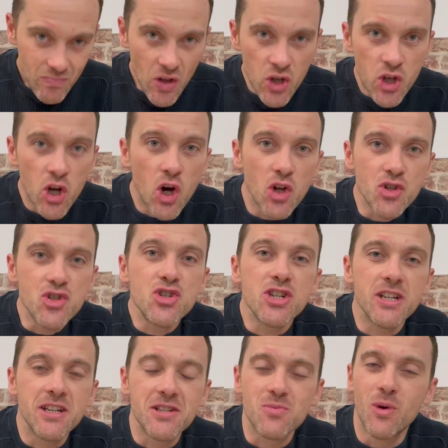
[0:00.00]
congee
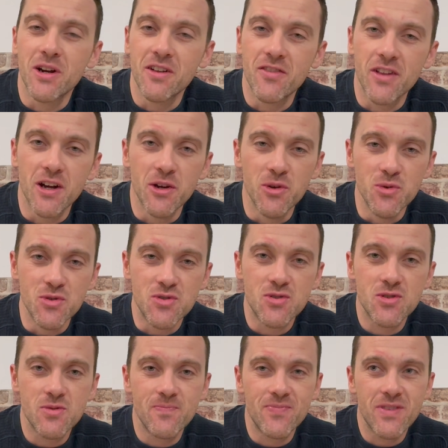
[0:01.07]
is one of
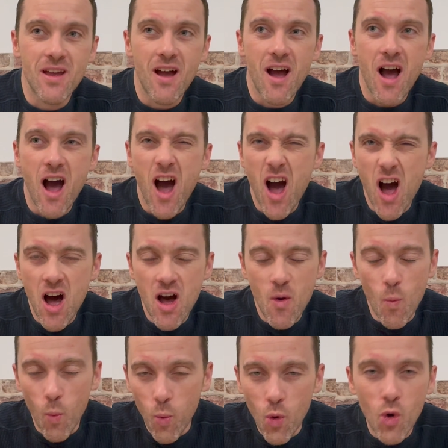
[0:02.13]
those
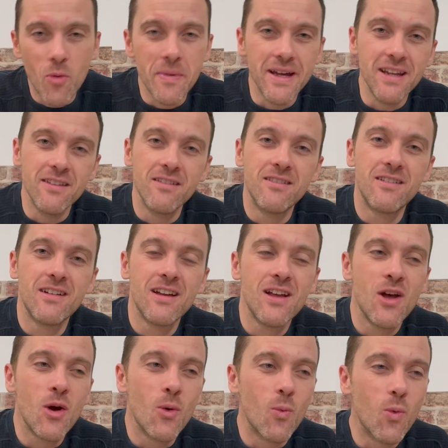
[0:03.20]

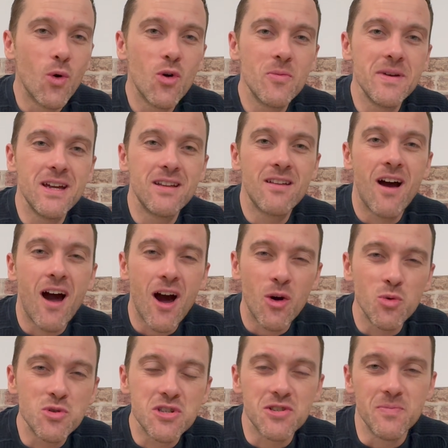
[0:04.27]
warming,
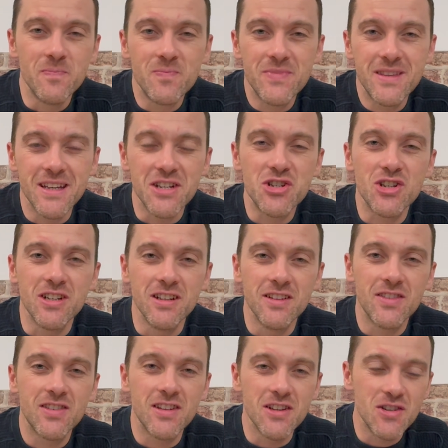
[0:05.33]
wholesome
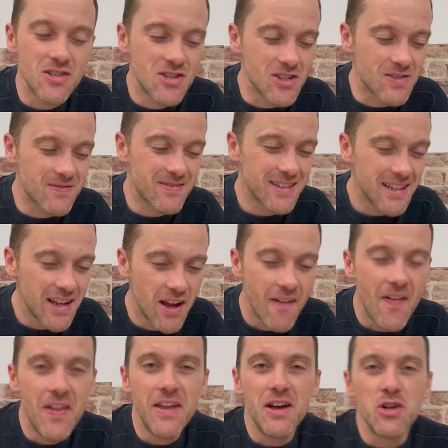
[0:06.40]
dishes that just
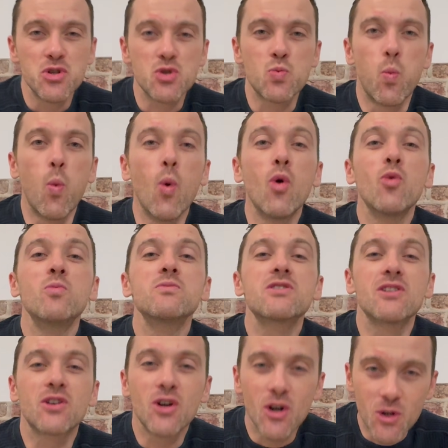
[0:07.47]
warms the
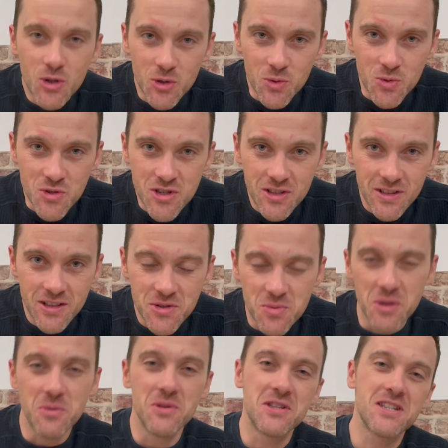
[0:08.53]
cockles, as we
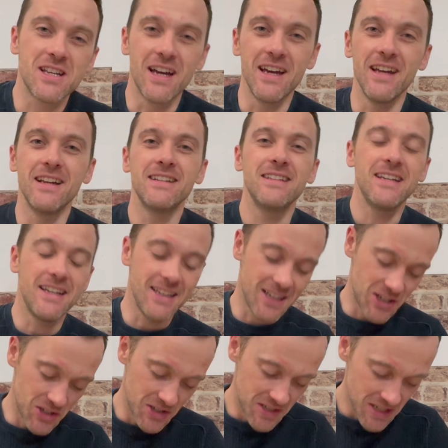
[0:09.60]
would say in
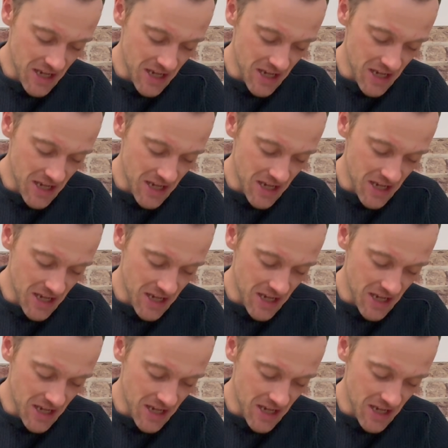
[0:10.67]
England.